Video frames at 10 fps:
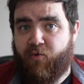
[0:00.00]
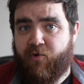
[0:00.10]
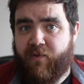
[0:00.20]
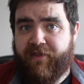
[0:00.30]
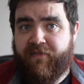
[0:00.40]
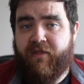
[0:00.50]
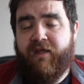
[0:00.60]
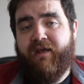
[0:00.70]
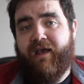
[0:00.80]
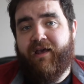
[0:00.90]
board with,
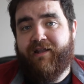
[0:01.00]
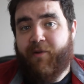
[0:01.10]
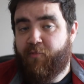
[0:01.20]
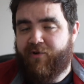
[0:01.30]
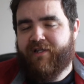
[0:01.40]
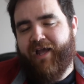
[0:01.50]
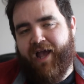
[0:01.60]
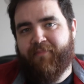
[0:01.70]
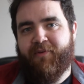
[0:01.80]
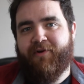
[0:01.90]
and I'm really
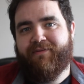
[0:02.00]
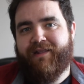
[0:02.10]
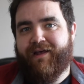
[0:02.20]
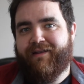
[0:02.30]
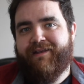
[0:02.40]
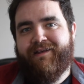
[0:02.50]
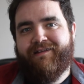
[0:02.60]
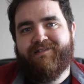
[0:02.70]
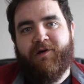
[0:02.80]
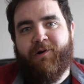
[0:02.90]
happy about that.
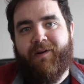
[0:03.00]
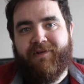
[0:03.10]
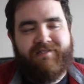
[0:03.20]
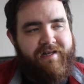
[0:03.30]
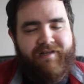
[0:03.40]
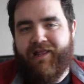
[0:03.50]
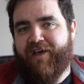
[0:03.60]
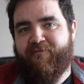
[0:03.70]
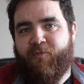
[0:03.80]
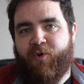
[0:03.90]
So I'm excited to
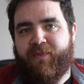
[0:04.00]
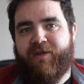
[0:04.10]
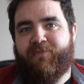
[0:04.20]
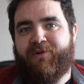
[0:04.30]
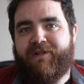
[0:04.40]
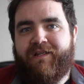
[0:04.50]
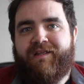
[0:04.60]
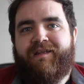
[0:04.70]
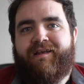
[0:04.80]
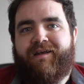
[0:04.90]
have more people
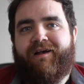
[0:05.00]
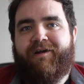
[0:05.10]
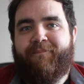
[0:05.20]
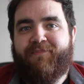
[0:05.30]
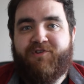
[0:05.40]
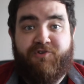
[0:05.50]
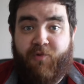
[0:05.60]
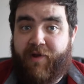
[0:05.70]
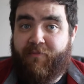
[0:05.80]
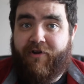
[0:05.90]

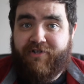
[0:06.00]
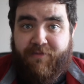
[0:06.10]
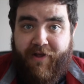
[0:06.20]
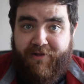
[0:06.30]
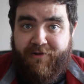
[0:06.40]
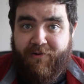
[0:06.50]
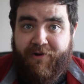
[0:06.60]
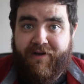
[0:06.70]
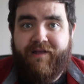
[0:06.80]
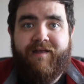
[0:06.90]
join Project
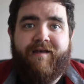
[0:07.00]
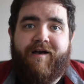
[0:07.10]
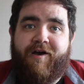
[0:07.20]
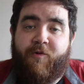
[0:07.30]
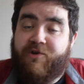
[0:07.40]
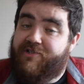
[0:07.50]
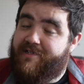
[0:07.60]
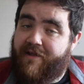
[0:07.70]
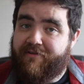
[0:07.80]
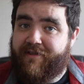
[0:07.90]
Pelennor, which is
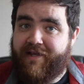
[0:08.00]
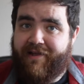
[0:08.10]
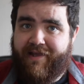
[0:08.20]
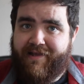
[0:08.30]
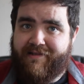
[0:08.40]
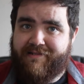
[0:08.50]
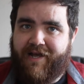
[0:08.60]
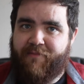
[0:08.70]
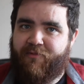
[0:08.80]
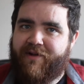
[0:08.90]
another thing is
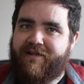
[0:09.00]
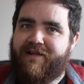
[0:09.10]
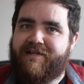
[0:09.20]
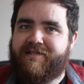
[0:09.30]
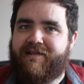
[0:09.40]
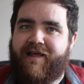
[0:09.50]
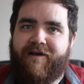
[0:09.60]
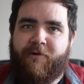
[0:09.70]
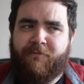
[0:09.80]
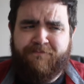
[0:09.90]
I'm realizing
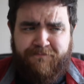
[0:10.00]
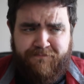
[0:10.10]
now